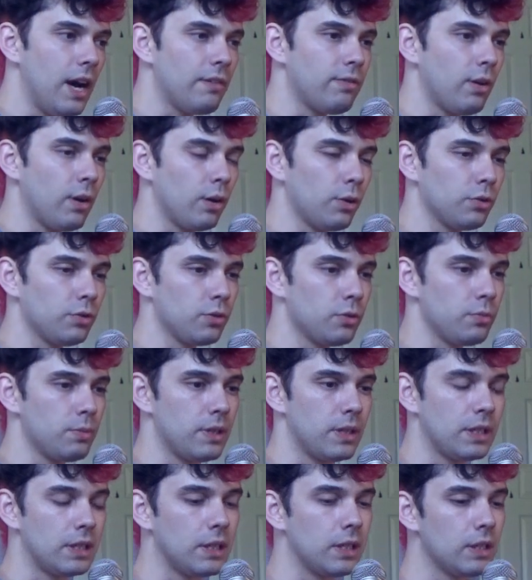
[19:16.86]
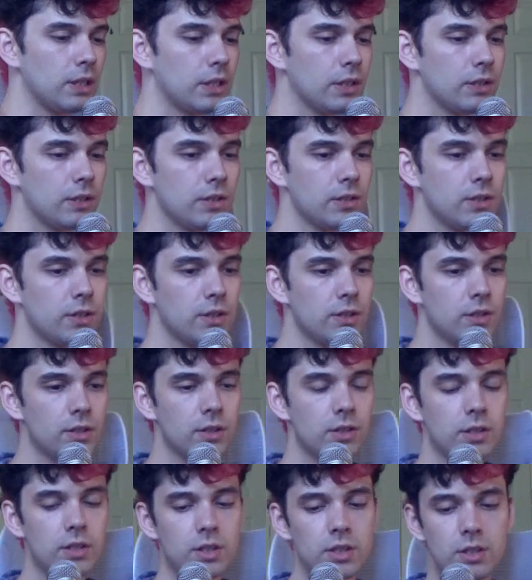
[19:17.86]
also been
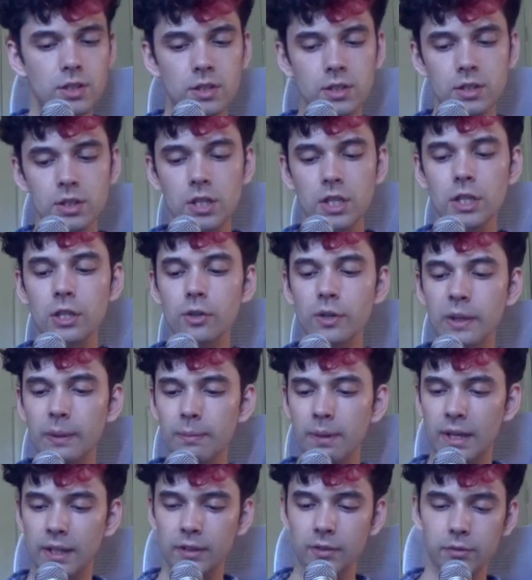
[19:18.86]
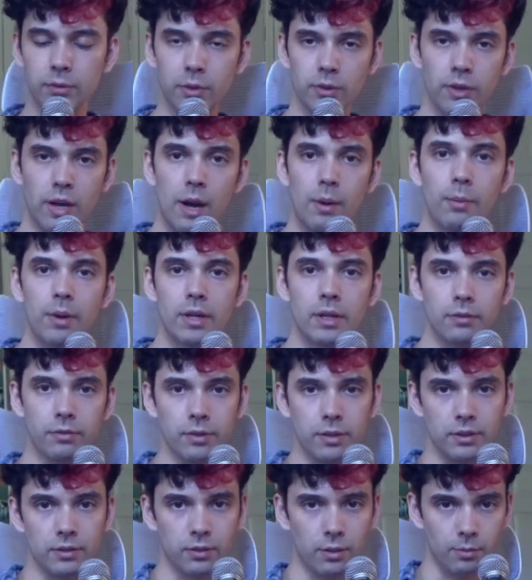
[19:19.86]
teetering back and forth. I'm waiting for
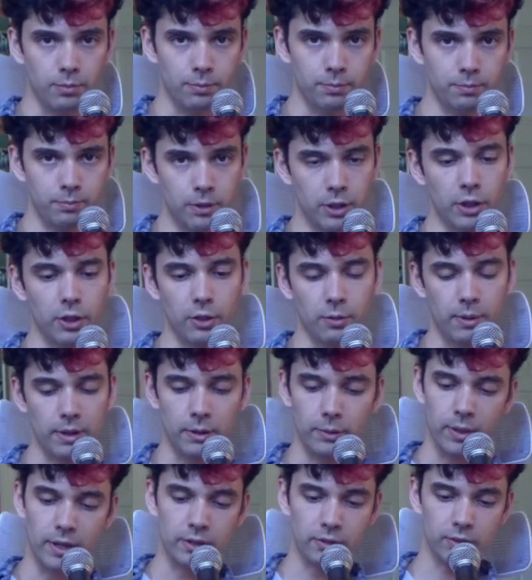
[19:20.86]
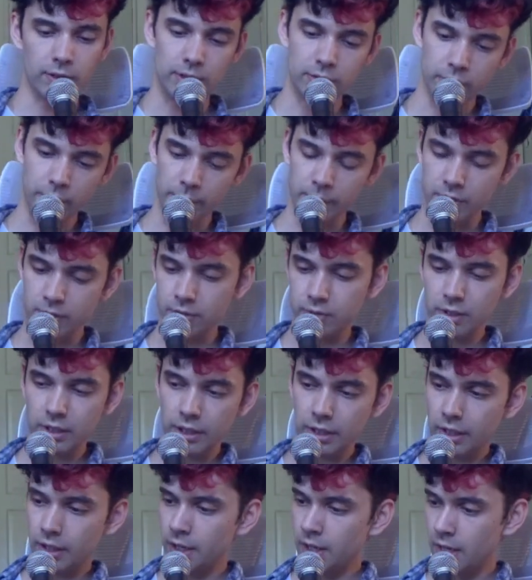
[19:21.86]
these to cure, by the way, so that's why we're just sitting
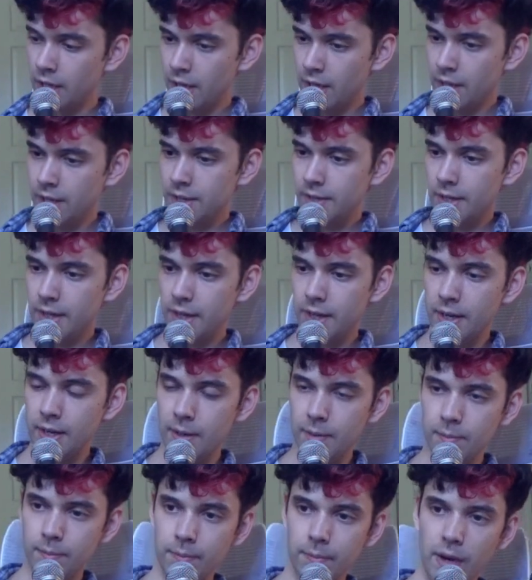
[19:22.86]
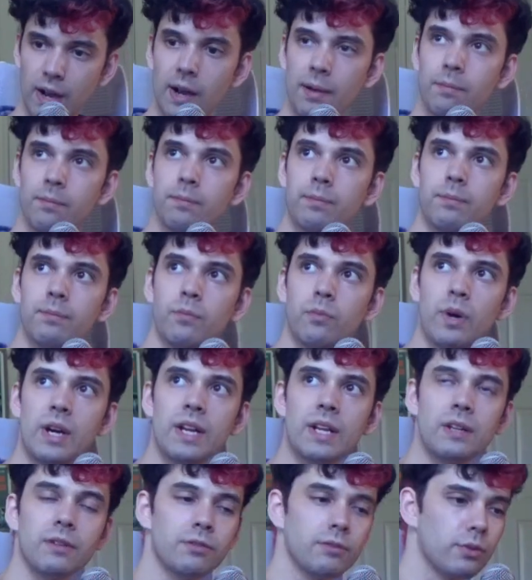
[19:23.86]
here. I'm
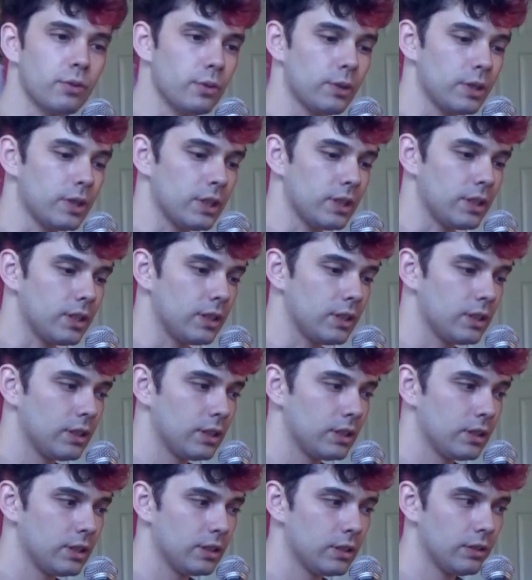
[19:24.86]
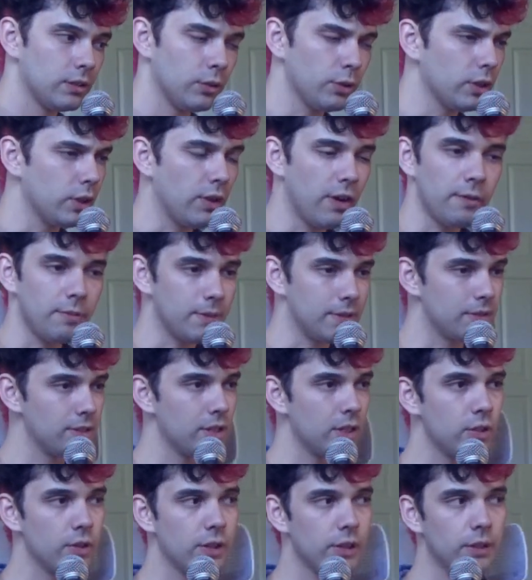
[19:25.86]
waiting I've been
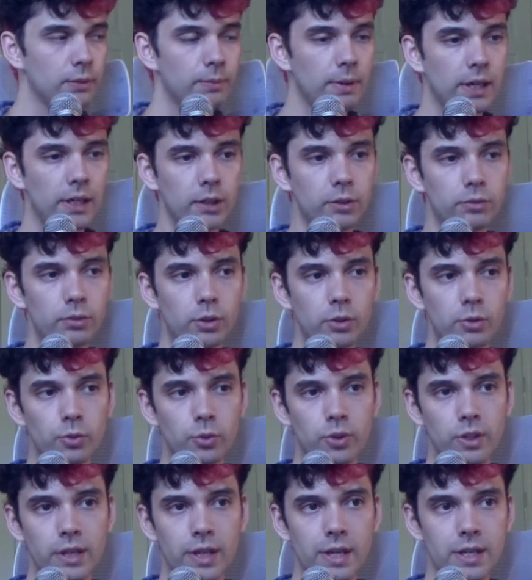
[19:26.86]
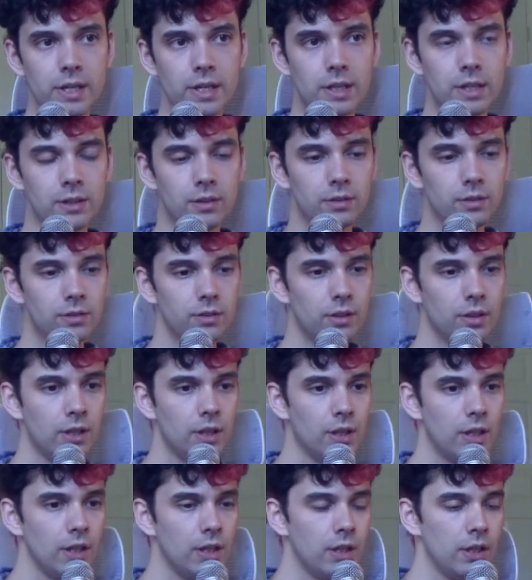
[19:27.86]
teetering back and forth with the ideas
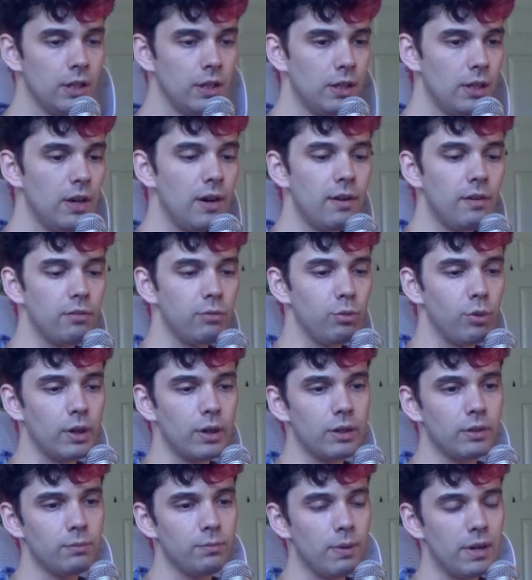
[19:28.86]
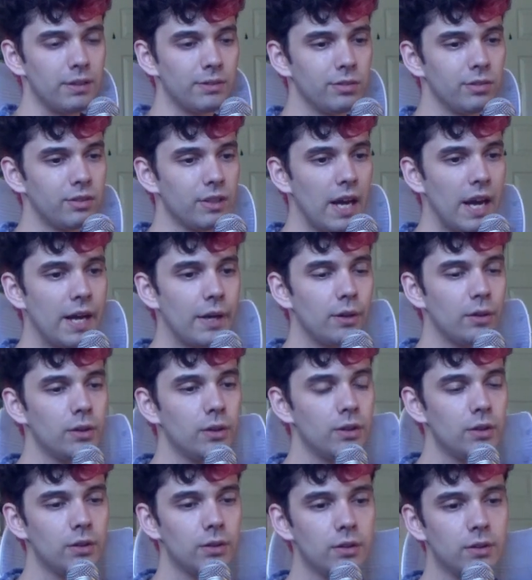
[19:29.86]
of what my
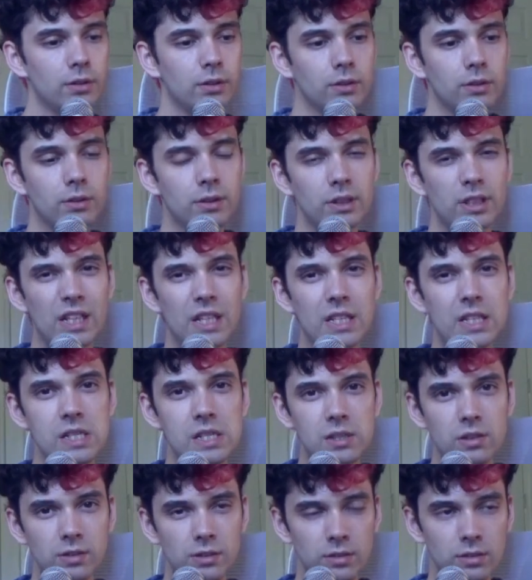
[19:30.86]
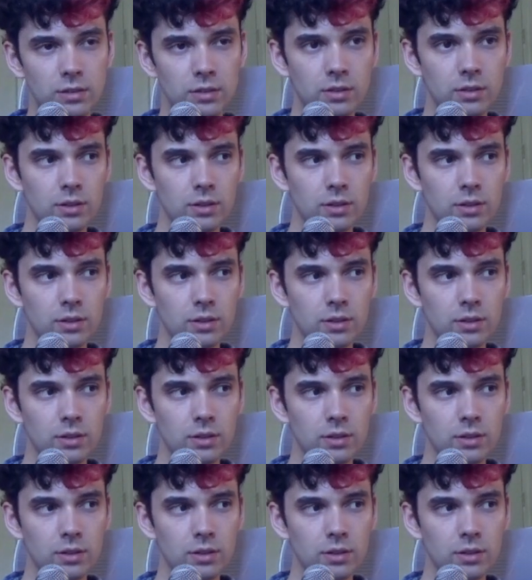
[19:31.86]
style is,